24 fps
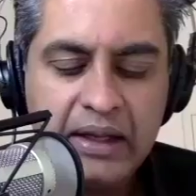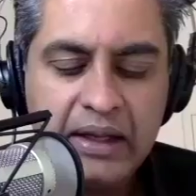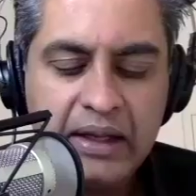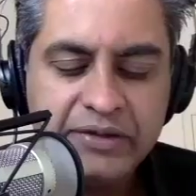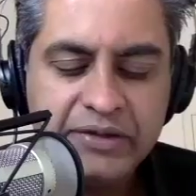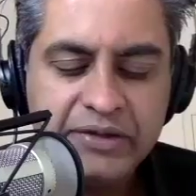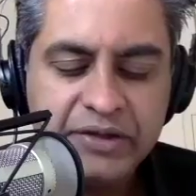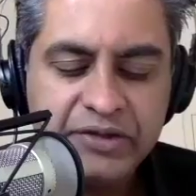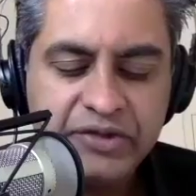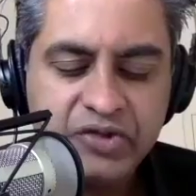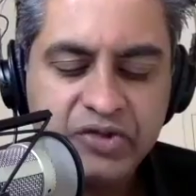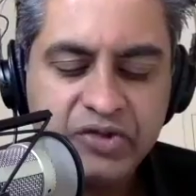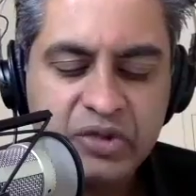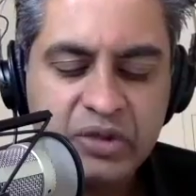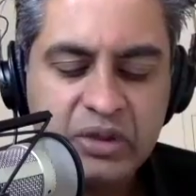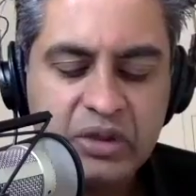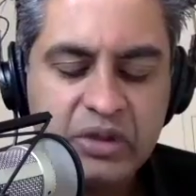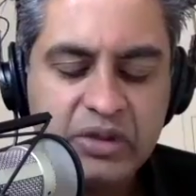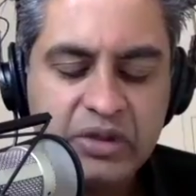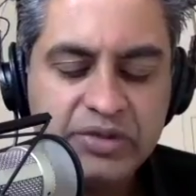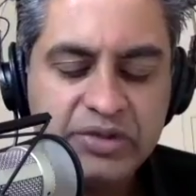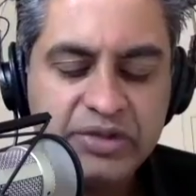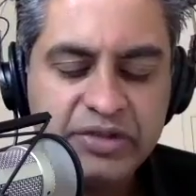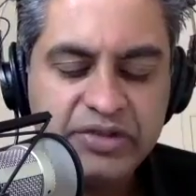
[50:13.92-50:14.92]
Uh, just
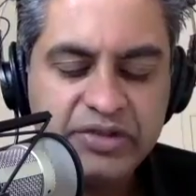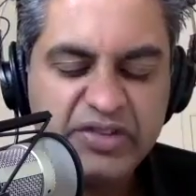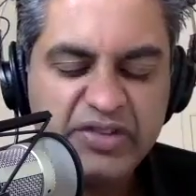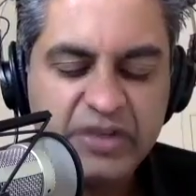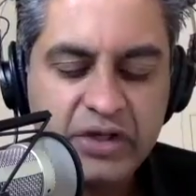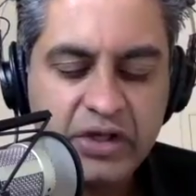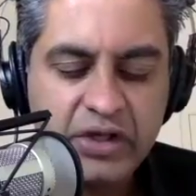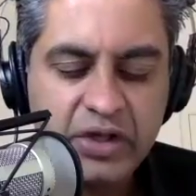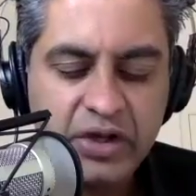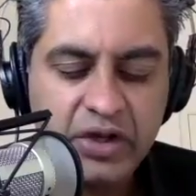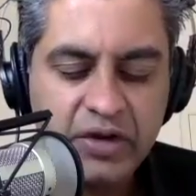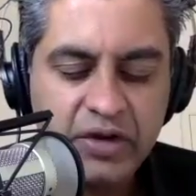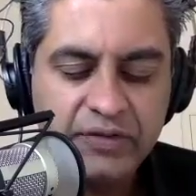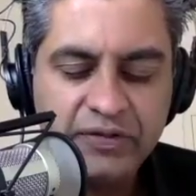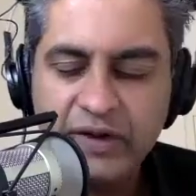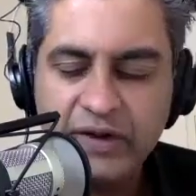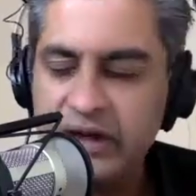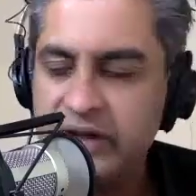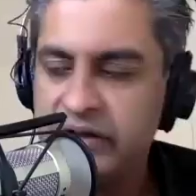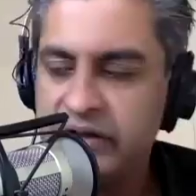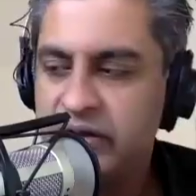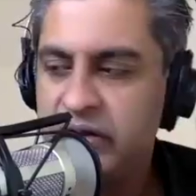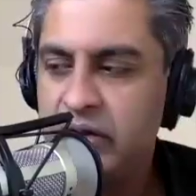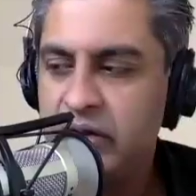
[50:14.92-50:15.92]
uh, just to
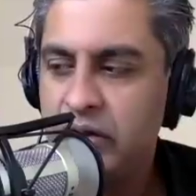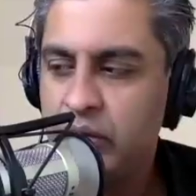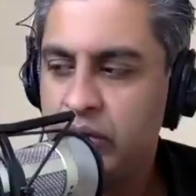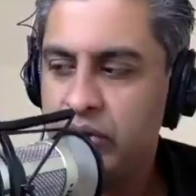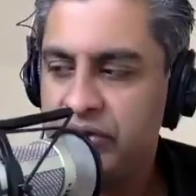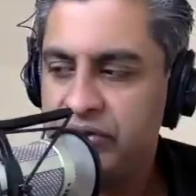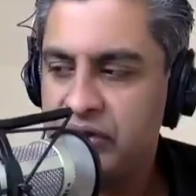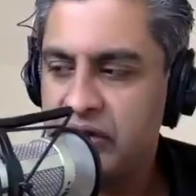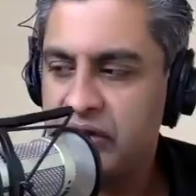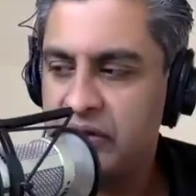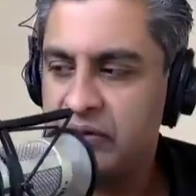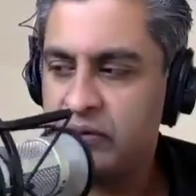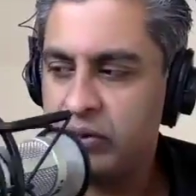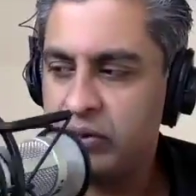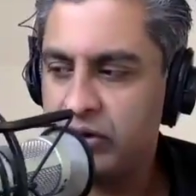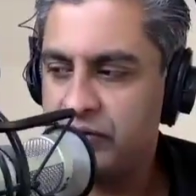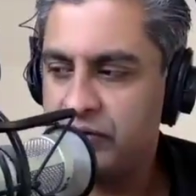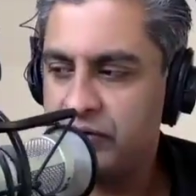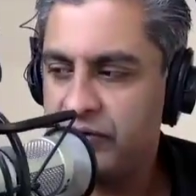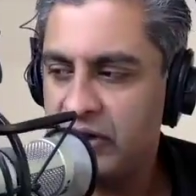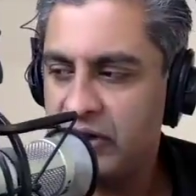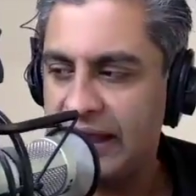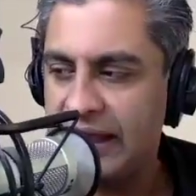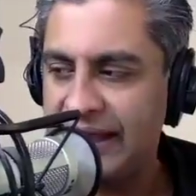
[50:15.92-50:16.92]
clarify too, with
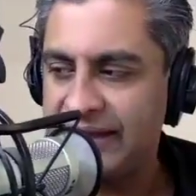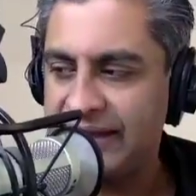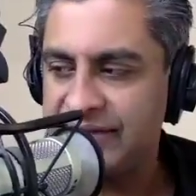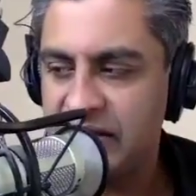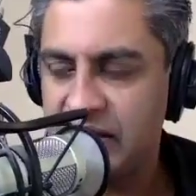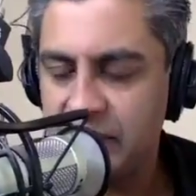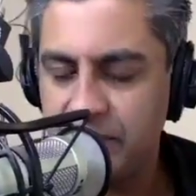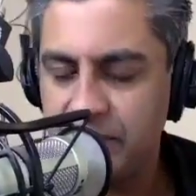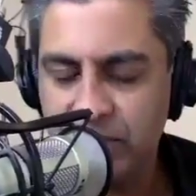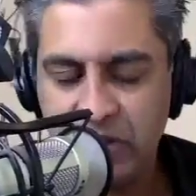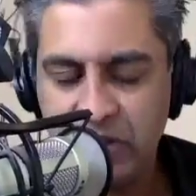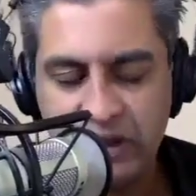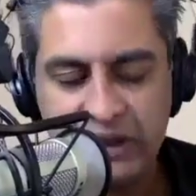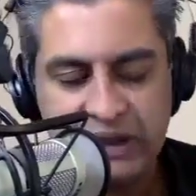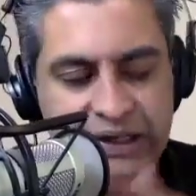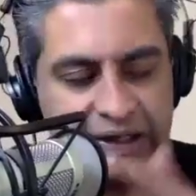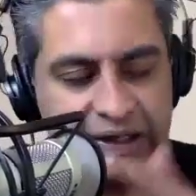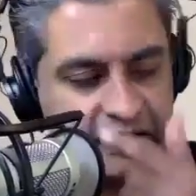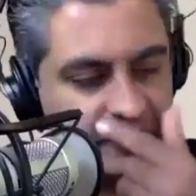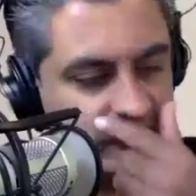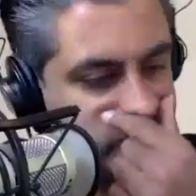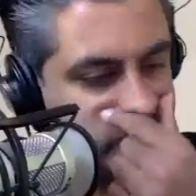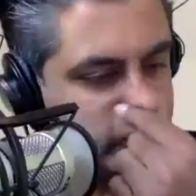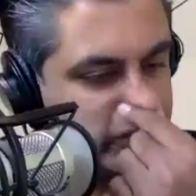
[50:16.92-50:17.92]
with Velocity
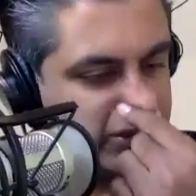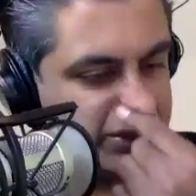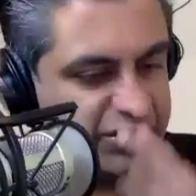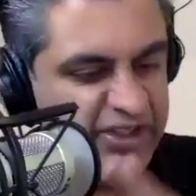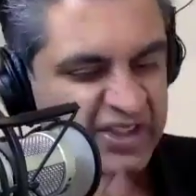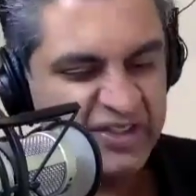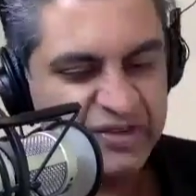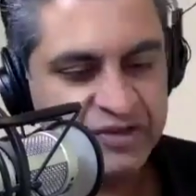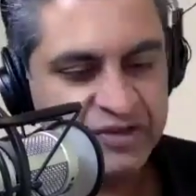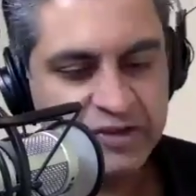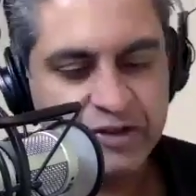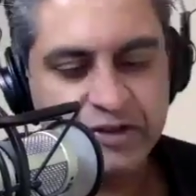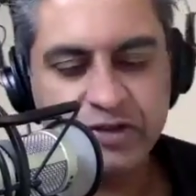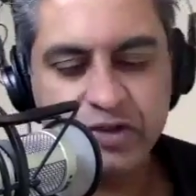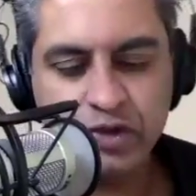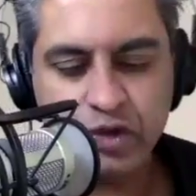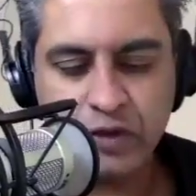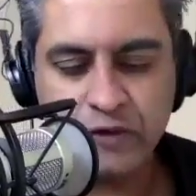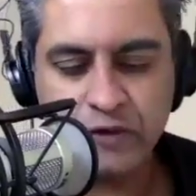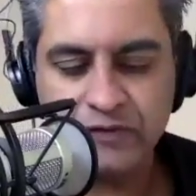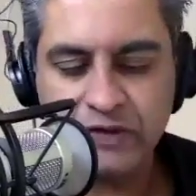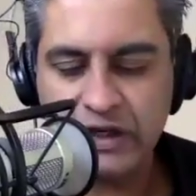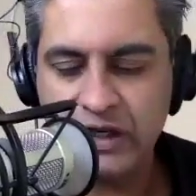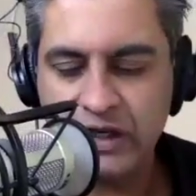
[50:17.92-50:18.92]
Plus, which is the
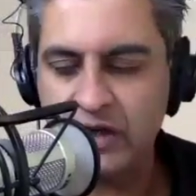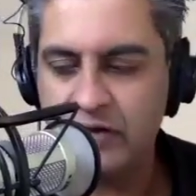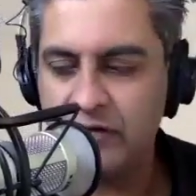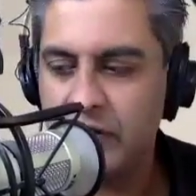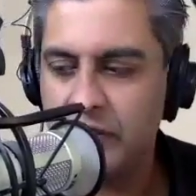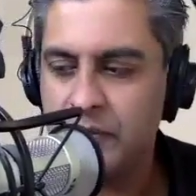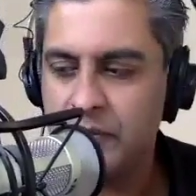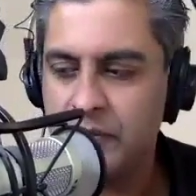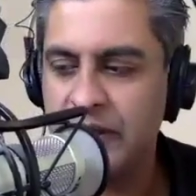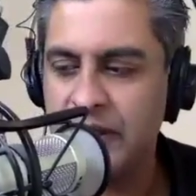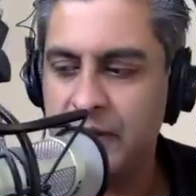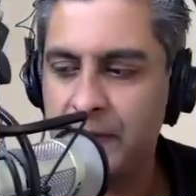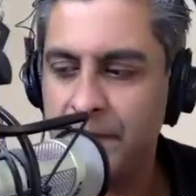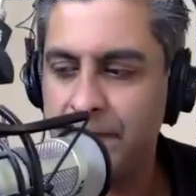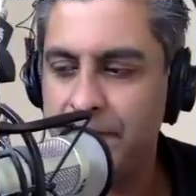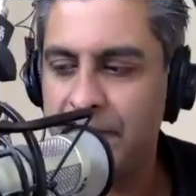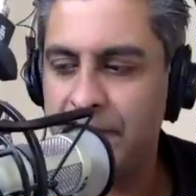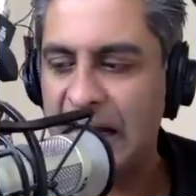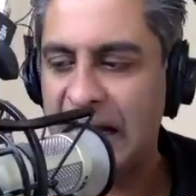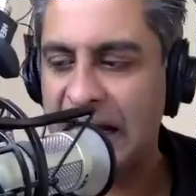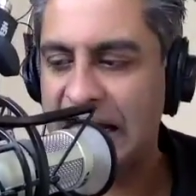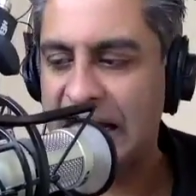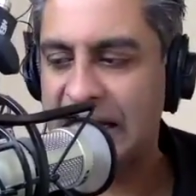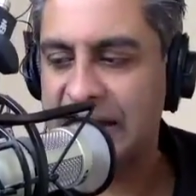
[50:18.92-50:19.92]
sort of in a in a
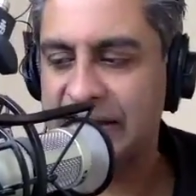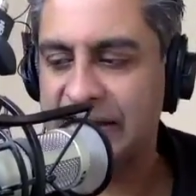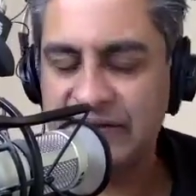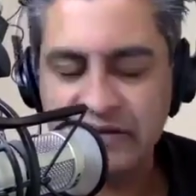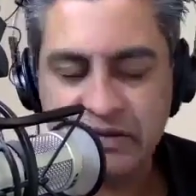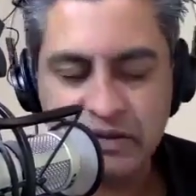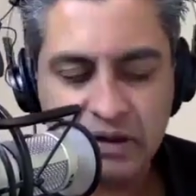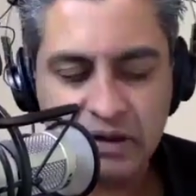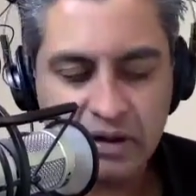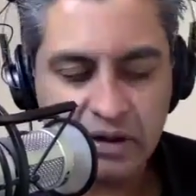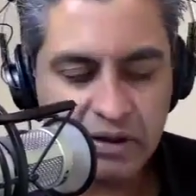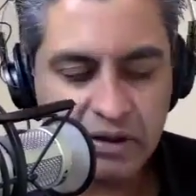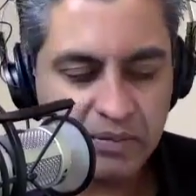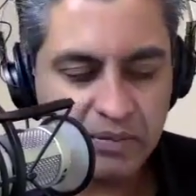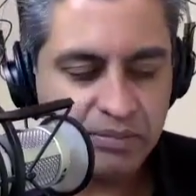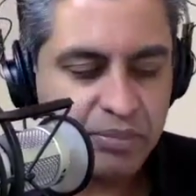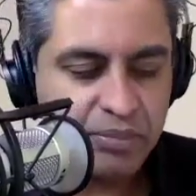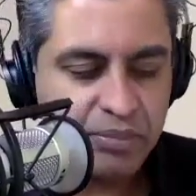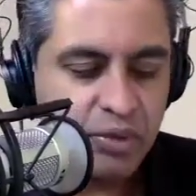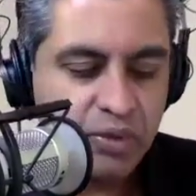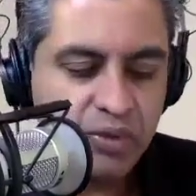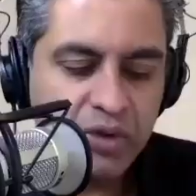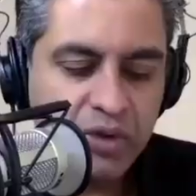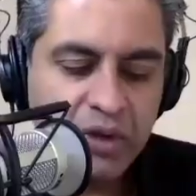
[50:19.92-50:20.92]
box
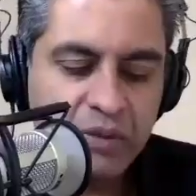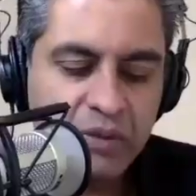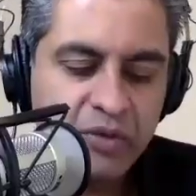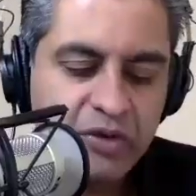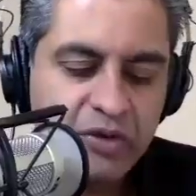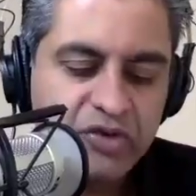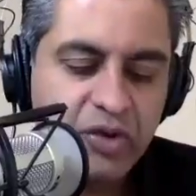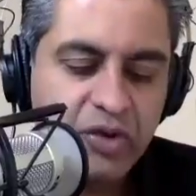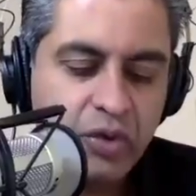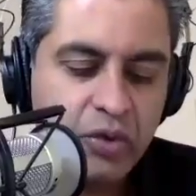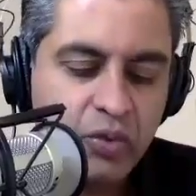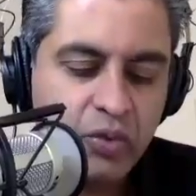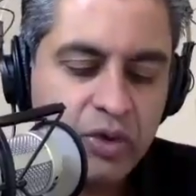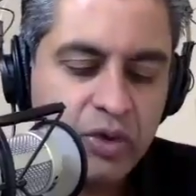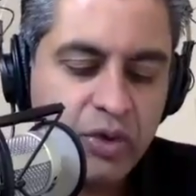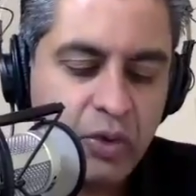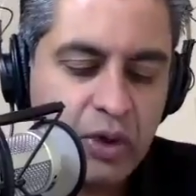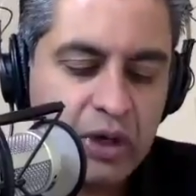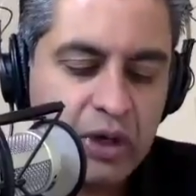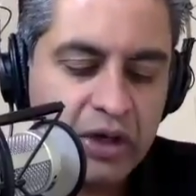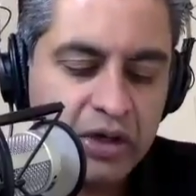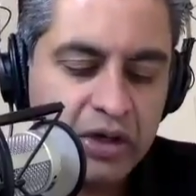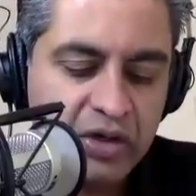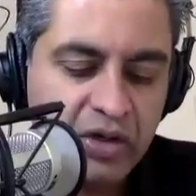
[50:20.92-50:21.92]
um, program, there's no
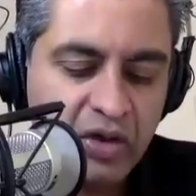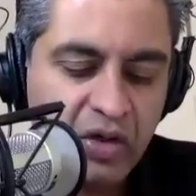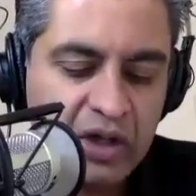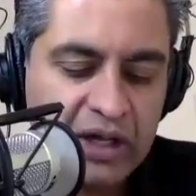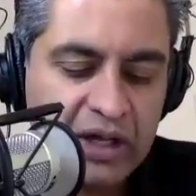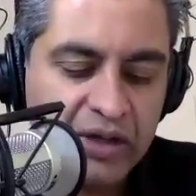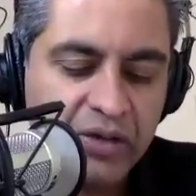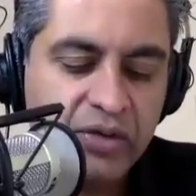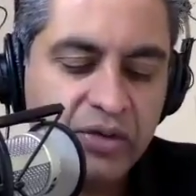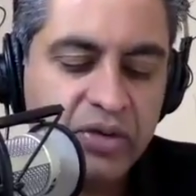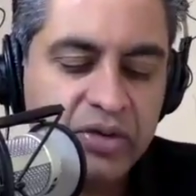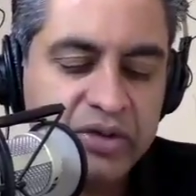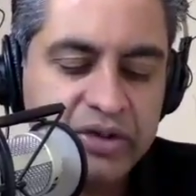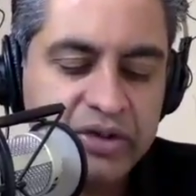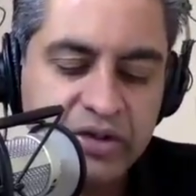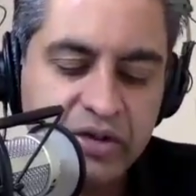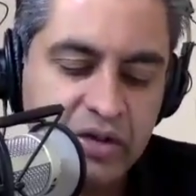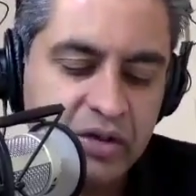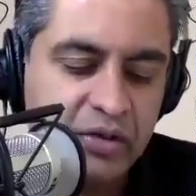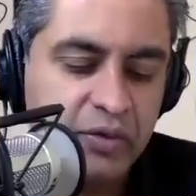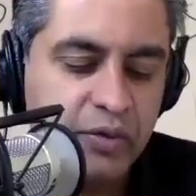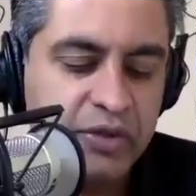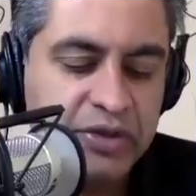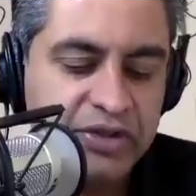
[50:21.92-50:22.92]
required collateral
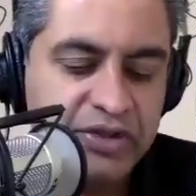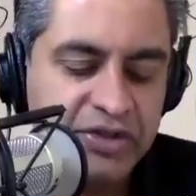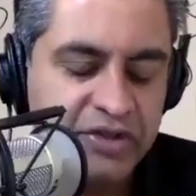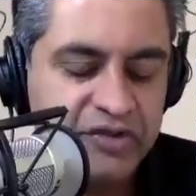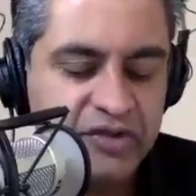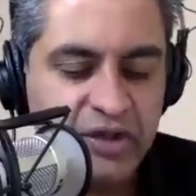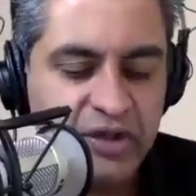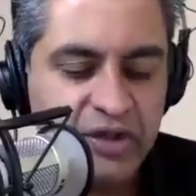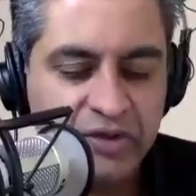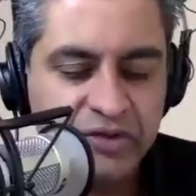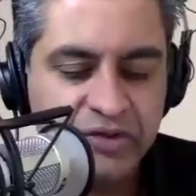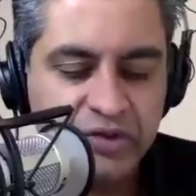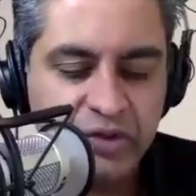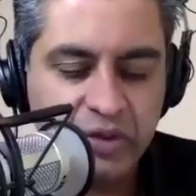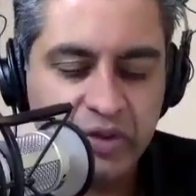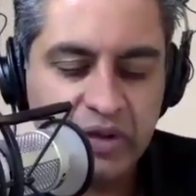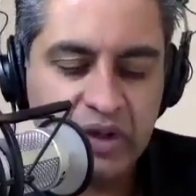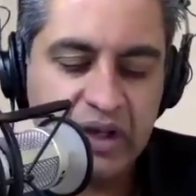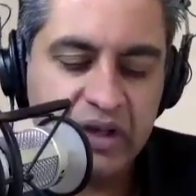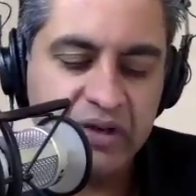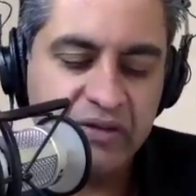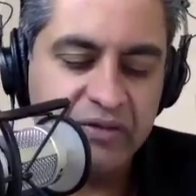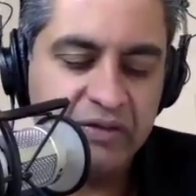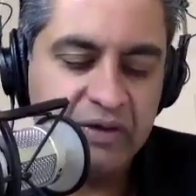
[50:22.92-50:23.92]
either, which is
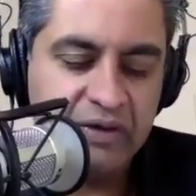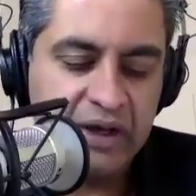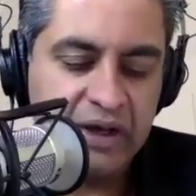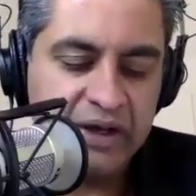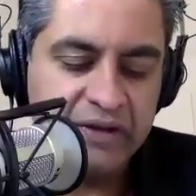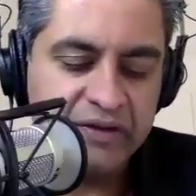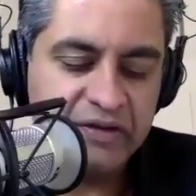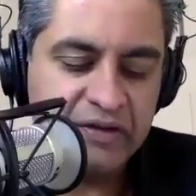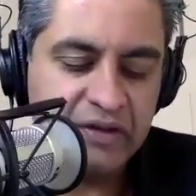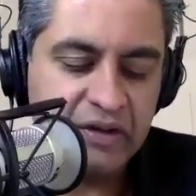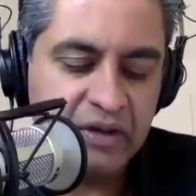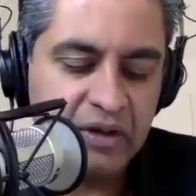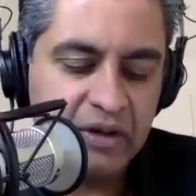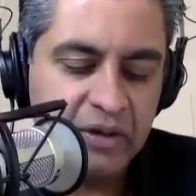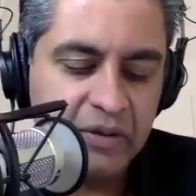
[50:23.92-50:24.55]
also kind of nice.